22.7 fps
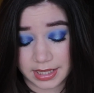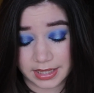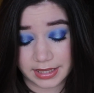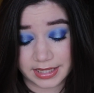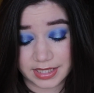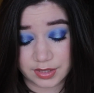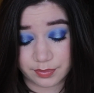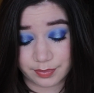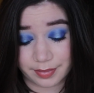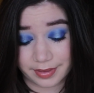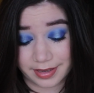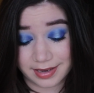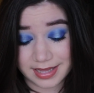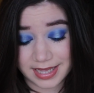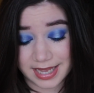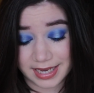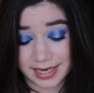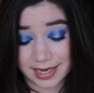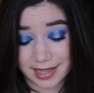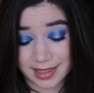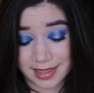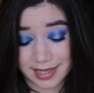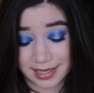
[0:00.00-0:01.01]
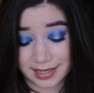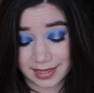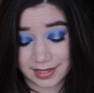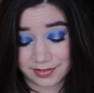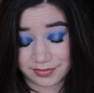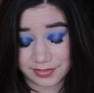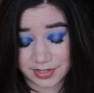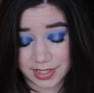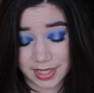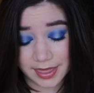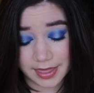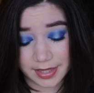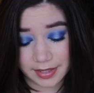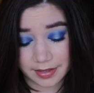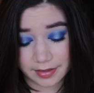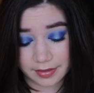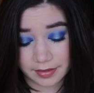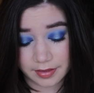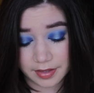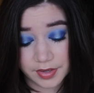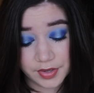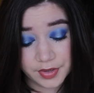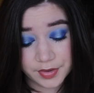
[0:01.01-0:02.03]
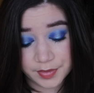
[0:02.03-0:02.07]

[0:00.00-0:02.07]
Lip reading: there's barely anything left in there.